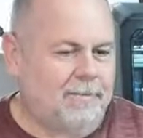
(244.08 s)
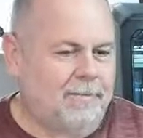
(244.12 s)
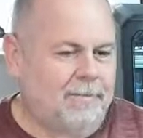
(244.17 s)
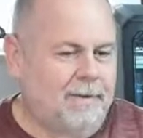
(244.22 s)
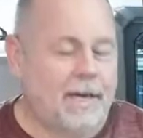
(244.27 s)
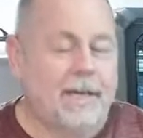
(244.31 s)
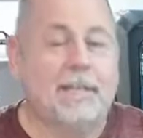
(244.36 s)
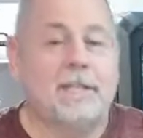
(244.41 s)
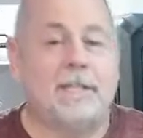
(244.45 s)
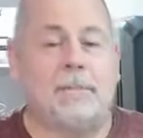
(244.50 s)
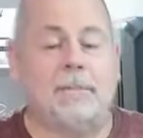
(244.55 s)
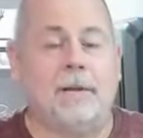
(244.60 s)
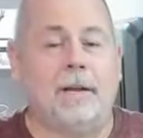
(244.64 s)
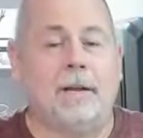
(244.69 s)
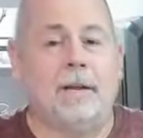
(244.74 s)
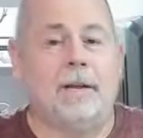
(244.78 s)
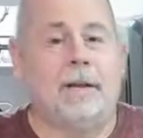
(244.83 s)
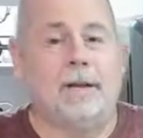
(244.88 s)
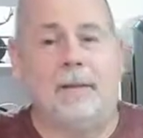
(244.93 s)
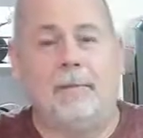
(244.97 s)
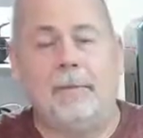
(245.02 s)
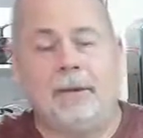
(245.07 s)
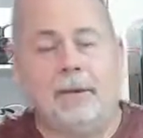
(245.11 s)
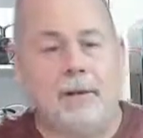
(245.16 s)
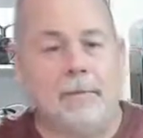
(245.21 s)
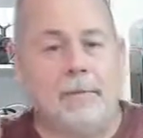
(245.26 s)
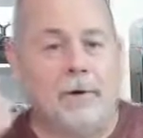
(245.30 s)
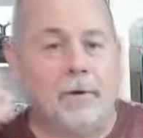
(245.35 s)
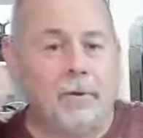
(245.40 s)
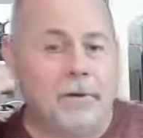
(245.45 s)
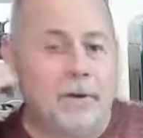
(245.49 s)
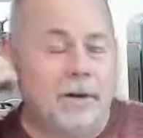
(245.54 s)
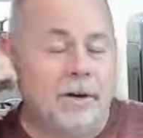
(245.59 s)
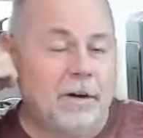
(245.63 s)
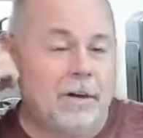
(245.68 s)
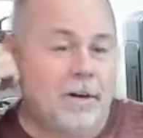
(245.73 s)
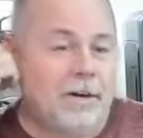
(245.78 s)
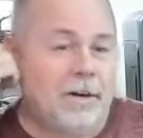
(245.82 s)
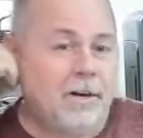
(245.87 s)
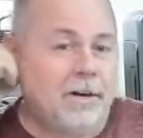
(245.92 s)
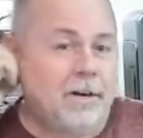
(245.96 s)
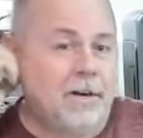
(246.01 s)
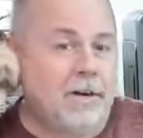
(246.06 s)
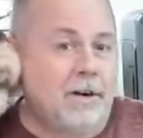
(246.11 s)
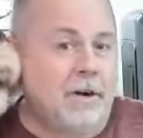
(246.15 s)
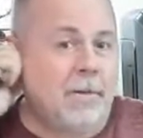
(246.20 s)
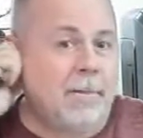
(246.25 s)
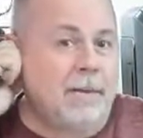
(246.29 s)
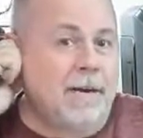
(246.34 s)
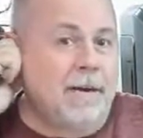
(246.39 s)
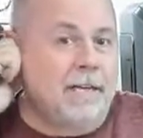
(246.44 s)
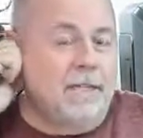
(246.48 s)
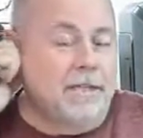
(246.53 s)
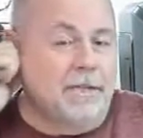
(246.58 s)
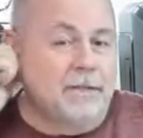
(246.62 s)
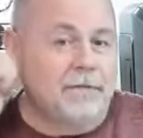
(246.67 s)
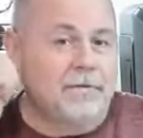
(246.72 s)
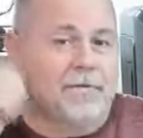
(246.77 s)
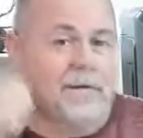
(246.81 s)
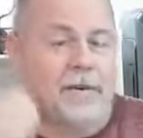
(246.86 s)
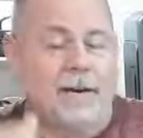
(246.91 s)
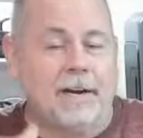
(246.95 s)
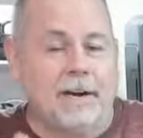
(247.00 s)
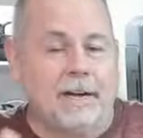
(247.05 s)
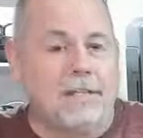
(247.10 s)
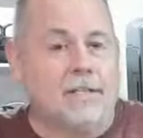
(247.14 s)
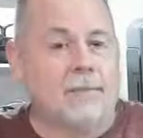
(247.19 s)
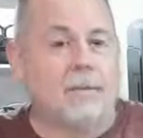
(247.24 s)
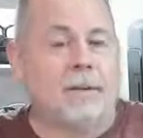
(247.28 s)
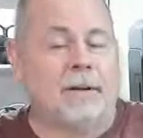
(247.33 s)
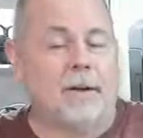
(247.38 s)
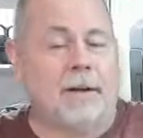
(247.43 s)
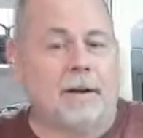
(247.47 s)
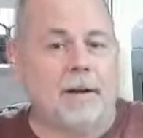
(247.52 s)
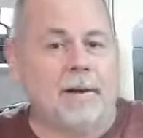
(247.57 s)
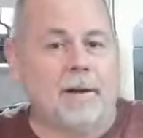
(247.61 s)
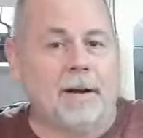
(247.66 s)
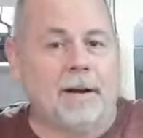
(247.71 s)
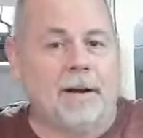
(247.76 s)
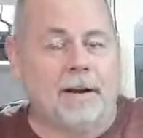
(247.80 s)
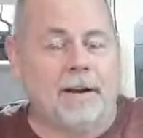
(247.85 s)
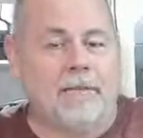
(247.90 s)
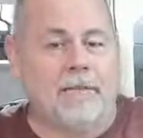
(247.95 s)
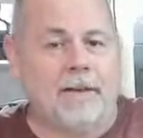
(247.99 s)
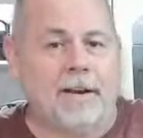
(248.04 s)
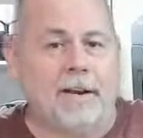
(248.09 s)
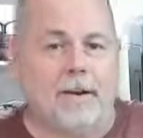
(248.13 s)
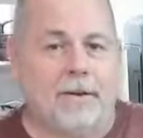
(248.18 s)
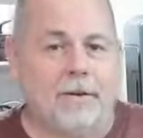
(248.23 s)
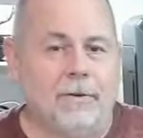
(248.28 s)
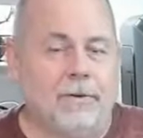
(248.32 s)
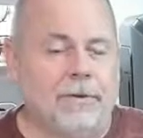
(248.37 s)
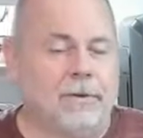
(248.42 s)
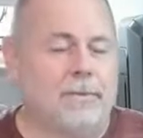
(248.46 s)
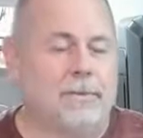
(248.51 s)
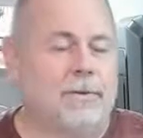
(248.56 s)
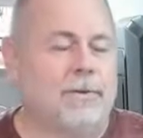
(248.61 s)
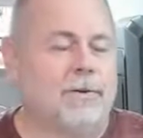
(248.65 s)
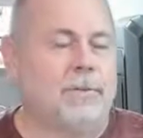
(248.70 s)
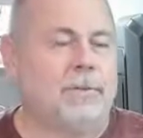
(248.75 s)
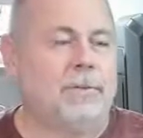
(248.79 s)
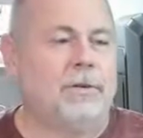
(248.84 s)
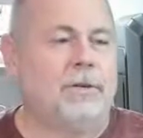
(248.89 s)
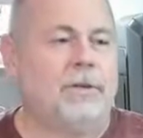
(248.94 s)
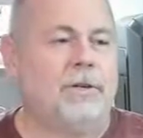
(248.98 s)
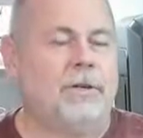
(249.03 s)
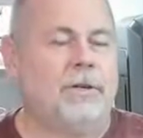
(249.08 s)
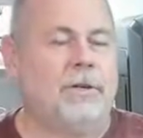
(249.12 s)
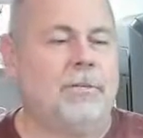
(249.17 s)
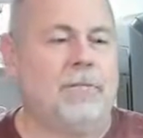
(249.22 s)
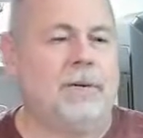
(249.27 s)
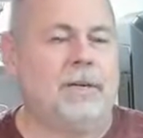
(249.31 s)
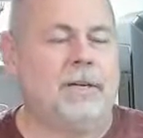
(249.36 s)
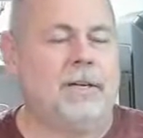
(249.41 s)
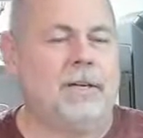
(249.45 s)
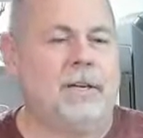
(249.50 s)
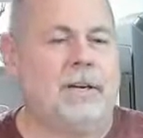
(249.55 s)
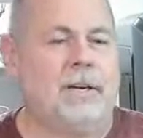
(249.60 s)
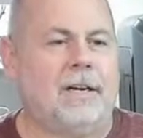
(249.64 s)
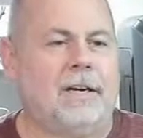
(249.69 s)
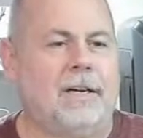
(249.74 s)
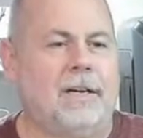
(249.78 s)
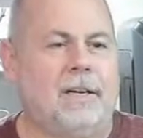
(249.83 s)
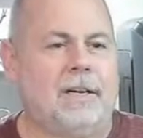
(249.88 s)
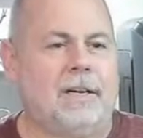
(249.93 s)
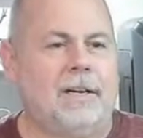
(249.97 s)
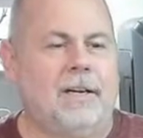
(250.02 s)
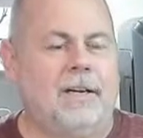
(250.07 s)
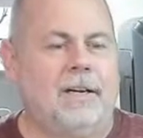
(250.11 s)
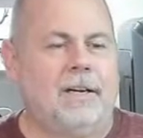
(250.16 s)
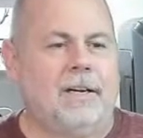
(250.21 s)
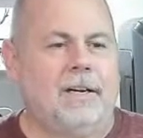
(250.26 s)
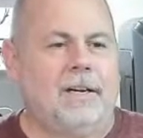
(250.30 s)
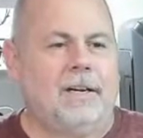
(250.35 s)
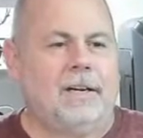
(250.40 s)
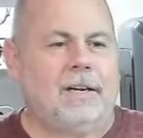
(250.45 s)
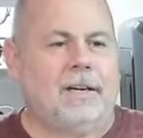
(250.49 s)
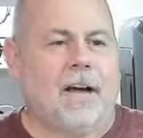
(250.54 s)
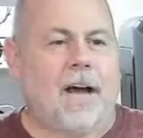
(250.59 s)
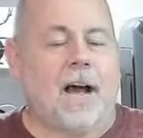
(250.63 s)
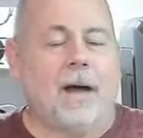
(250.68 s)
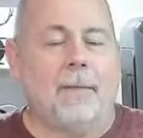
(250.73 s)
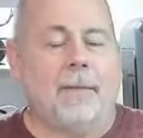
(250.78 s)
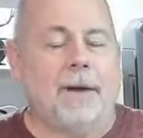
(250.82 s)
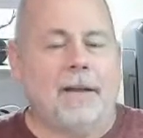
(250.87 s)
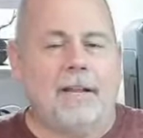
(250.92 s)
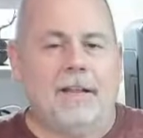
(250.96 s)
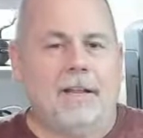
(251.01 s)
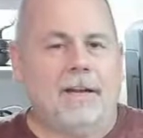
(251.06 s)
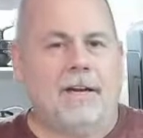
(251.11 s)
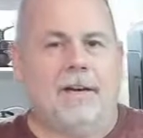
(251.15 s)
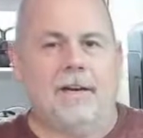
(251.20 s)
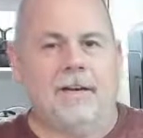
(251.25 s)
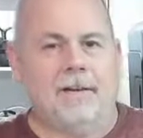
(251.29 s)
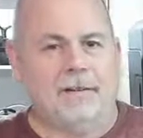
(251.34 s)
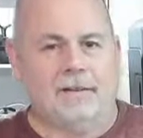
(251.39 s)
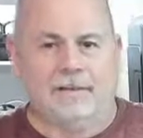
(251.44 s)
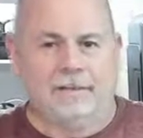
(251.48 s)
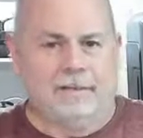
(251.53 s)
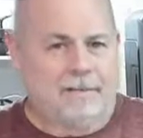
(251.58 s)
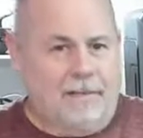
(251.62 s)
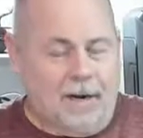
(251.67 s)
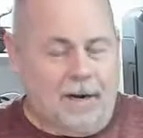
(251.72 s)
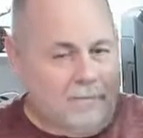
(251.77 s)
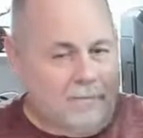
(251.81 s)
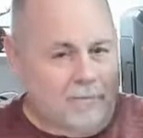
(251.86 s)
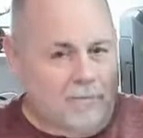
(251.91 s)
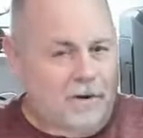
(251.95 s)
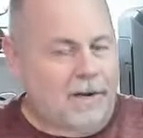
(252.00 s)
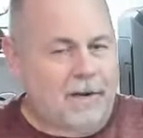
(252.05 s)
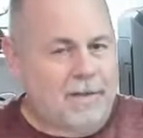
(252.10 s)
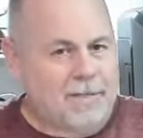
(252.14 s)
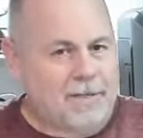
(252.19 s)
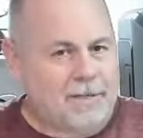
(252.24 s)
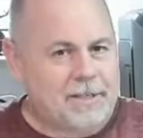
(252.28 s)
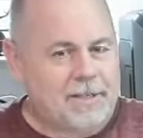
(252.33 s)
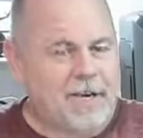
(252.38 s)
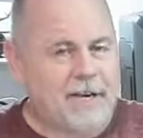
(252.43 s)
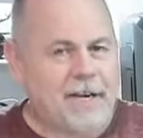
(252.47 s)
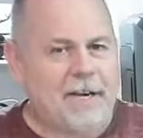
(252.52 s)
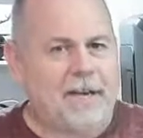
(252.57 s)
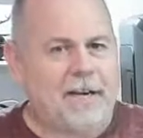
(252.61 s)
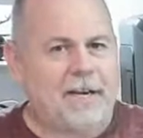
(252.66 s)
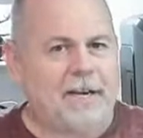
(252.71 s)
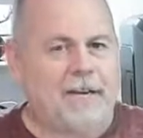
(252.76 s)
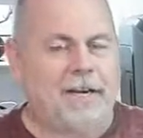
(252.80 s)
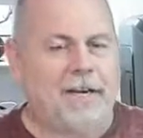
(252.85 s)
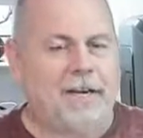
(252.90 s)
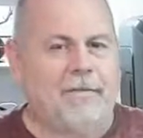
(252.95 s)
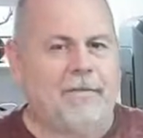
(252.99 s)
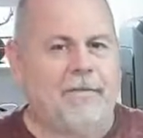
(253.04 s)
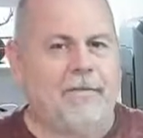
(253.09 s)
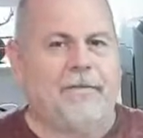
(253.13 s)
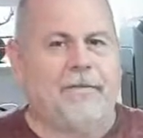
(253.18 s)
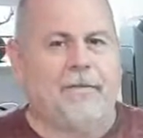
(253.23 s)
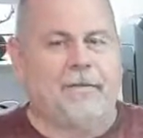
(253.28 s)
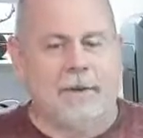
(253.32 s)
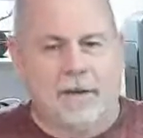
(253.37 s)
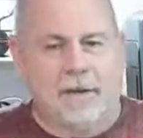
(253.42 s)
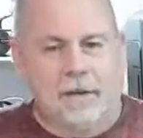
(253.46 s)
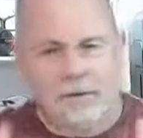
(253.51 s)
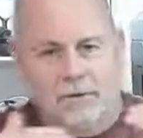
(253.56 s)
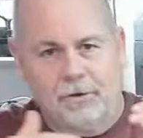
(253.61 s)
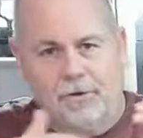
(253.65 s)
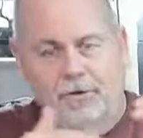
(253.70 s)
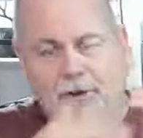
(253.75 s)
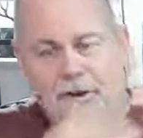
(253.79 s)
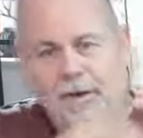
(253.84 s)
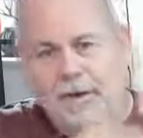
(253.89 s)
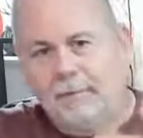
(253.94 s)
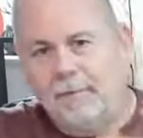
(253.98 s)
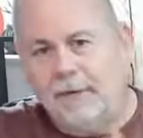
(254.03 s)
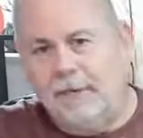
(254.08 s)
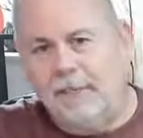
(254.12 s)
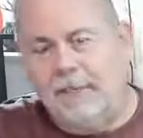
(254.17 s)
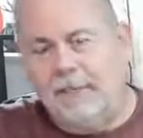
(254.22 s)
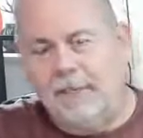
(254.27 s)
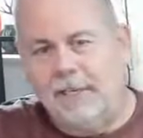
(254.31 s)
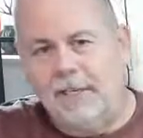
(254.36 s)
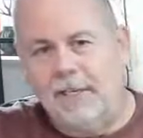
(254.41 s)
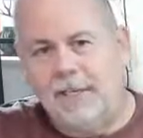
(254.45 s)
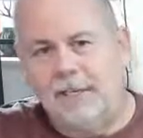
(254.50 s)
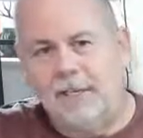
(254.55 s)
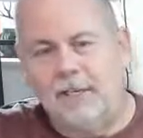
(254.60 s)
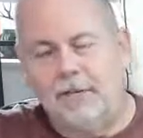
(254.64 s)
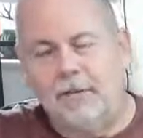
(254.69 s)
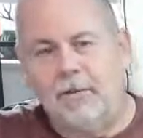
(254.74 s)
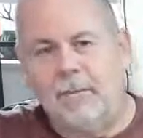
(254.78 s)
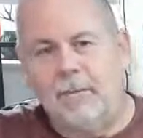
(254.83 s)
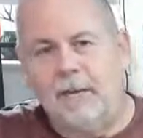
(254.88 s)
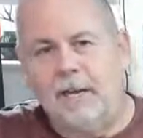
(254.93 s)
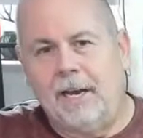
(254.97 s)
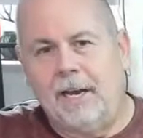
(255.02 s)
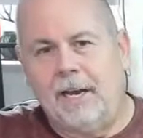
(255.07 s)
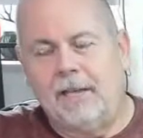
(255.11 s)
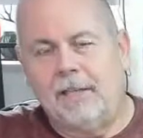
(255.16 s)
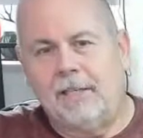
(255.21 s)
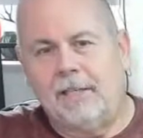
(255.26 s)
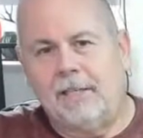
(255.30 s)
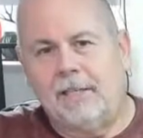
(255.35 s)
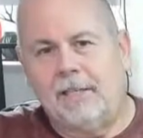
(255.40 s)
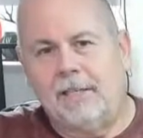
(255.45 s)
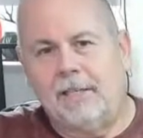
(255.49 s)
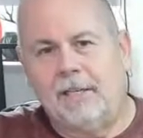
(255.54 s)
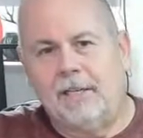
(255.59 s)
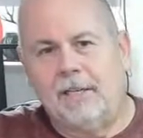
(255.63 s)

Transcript: XSplit. I mean, they're both good. OBS is free. XSplit I have an annual subscription to, but I made the dumb rookie mistake of, when I was creating my scenes in OBS,